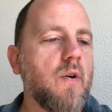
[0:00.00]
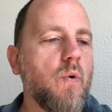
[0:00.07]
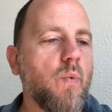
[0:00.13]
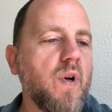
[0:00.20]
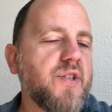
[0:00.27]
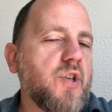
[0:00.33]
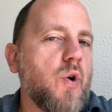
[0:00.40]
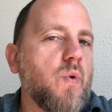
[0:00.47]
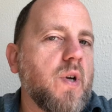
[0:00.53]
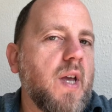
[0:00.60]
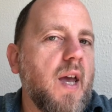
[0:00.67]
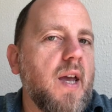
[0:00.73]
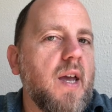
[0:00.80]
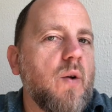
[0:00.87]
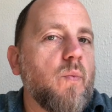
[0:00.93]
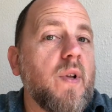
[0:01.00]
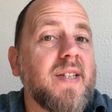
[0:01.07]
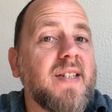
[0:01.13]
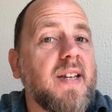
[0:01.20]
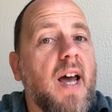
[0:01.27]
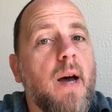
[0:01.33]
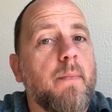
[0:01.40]
what's okay and what's
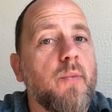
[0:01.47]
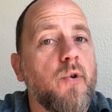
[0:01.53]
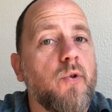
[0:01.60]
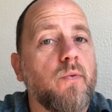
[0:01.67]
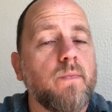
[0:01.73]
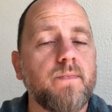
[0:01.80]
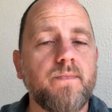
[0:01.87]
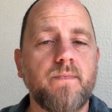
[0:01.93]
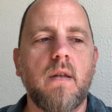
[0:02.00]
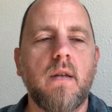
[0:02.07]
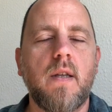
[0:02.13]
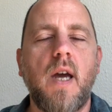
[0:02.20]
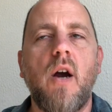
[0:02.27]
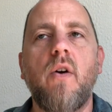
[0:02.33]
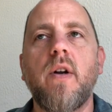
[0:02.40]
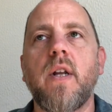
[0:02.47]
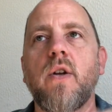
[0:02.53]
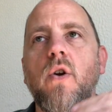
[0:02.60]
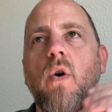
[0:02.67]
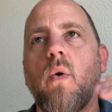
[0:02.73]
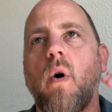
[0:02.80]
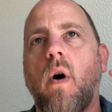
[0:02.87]
taboo. They already
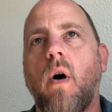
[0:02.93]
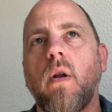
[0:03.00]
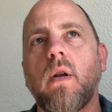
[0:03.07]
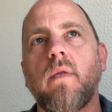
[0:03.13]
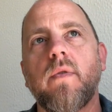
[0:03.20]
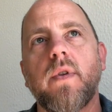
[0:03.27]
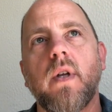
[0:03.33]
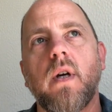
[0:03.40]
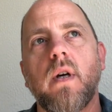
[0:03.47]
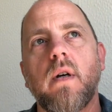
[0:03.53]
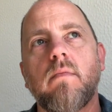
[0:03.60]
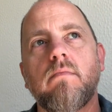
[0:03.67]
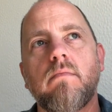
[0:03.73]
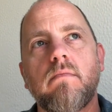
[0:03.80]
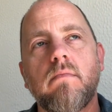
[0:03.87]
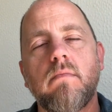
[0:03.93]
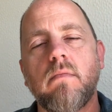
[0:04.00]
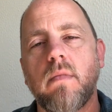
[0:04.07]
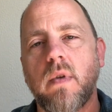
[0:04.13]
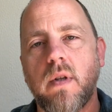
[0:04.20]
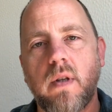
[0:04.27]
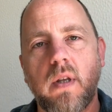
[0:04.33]
know all of the
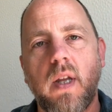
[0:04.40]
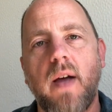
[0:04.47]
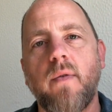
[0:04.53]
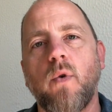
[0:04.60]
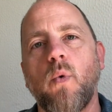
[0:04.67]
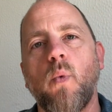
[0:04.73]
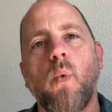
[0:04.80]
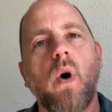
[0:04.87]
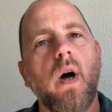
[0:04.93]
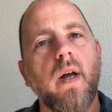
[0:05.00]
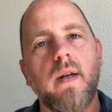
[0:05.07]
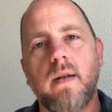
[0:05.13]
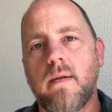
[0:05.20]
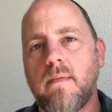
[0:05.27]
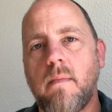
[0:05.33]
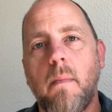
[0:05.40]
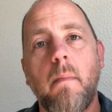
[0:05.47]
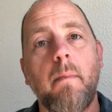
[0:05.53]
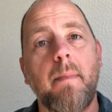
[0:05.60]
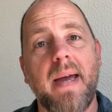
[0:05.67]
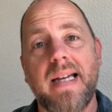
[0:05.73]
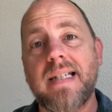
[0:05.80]
level one
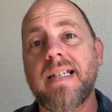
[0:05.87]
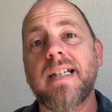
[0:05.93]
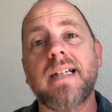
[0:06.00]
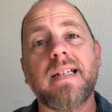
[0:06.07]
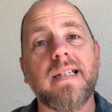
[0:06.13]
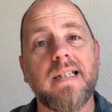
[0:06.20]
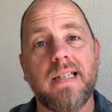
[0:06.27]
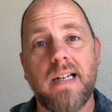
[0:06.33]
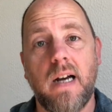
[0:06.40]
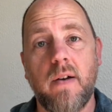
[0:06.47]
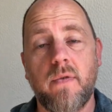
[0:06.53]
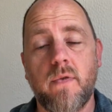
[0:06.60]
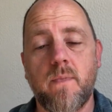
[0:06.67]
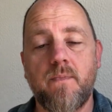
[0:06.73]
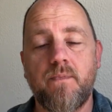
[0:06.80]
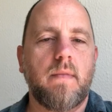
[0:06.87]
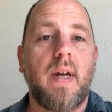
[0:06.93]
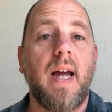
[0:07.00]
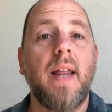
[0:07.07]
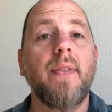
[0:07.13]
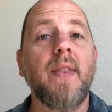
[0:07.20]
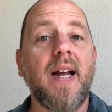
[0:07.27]
basic stuff.
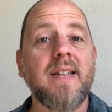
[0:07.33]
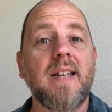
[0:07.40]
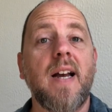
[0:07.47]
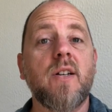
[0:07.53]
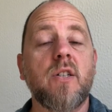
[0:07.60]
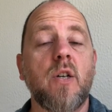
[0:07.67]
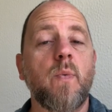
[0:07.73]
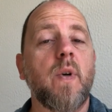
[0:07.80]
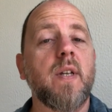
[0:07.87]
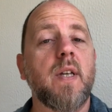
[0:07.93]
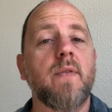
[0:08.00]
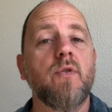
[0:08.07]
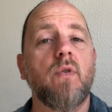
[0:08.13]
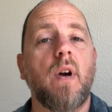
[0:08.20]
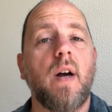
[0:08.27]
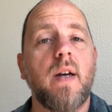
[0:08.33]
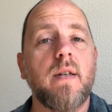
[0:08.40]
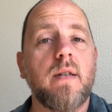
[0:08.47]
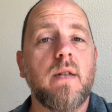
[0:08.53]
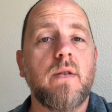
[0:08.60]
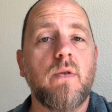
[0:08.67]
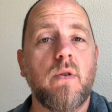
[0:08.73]
And that's actually what gives
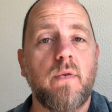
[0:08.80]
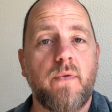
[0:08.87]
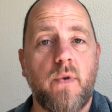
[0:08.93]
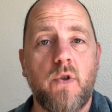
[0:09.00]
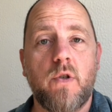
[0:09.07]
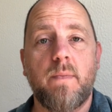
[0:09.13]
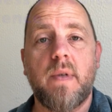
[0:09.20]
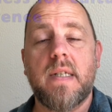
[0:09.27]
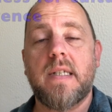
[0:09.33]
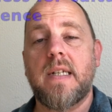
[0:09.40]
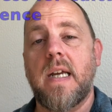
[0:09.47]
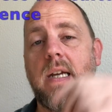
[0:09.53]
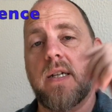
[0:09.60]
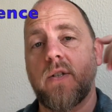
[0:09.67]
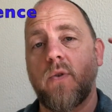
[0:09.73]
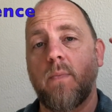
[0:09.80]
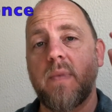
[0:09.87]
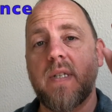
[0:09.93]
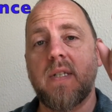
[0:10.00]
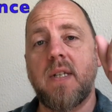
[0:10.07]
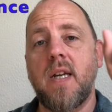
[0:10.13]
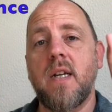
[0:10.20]
rise to the first mistake. So
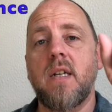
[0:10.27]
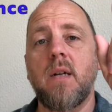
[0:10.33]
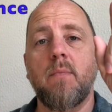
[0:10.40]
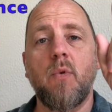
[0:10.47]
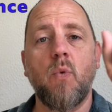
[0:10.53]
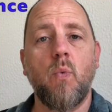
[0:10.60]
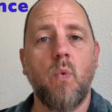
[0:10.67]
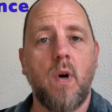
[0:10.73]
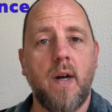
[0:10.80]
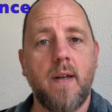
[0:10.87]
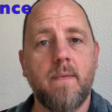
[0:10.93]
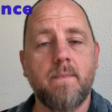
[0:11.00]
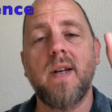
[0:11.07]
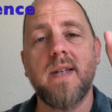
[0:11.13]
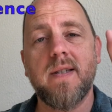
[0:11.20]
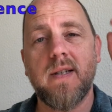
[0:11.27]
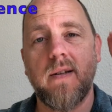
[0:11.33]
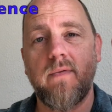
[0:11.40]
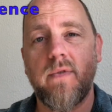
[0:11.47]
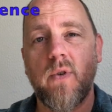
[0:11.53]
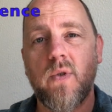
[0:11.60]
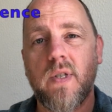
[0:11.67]
mistake number one is
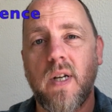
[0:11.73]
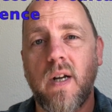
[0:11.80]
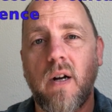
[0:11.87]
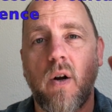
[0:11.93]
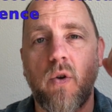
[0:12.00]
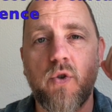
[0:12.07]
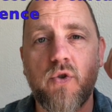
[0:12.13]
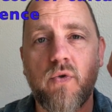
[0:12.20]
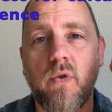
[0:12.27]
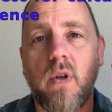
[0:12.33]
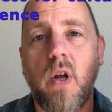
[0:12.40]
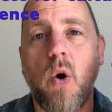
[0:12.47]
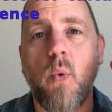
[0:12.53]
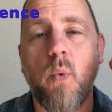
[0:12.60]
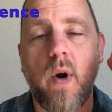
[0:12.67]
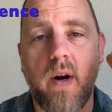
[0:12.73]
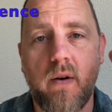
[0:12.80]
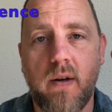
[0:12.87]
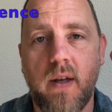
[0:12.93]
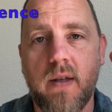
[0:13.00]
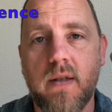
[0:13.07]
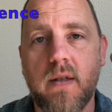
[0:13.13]
confusing cultural
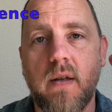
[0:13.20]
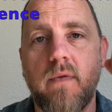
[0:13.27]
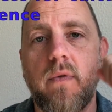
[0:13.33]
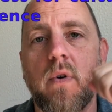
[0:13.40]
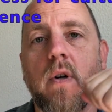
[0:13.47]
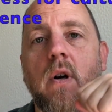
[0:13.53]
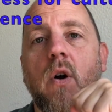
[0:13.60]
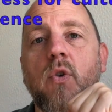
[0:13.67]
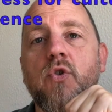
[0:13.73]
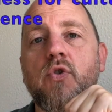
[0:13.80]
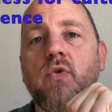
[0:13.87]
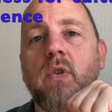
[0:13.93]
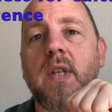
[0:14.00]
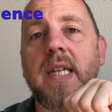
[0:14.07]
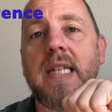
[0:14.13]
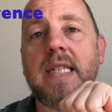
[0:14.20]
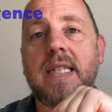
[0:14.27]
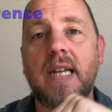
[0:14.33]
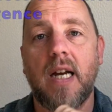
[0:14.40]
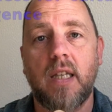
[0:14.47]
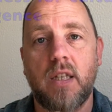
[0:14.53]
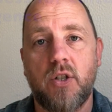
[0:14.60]
awareness for cultural
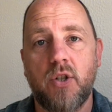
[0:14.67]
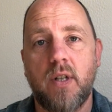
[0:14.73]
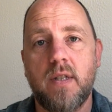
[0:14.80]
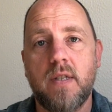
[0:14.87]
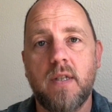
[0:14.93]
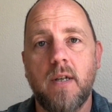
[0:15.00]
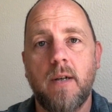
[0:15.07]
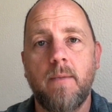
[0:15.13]
intelligence.